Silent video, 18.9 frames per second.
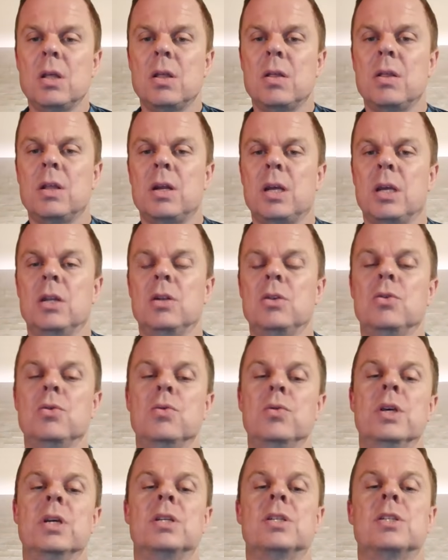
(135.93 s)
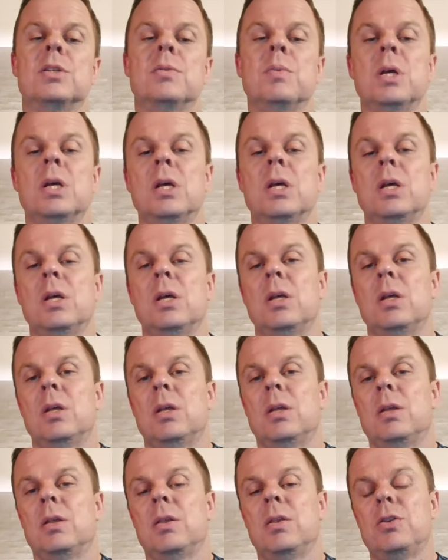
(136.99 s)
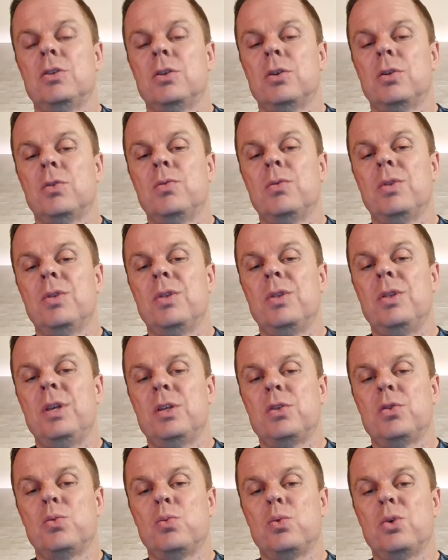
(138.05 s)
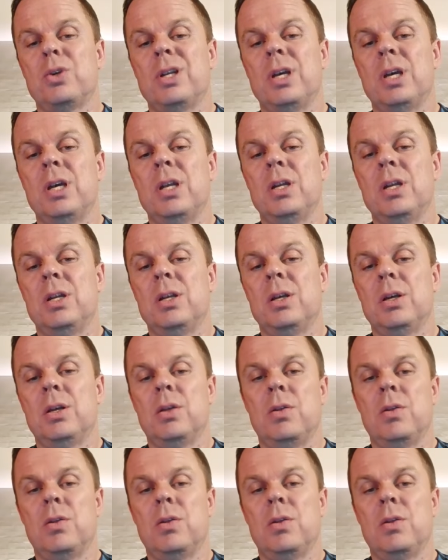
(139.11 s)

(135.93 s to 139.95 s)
Then I can do this. So this would end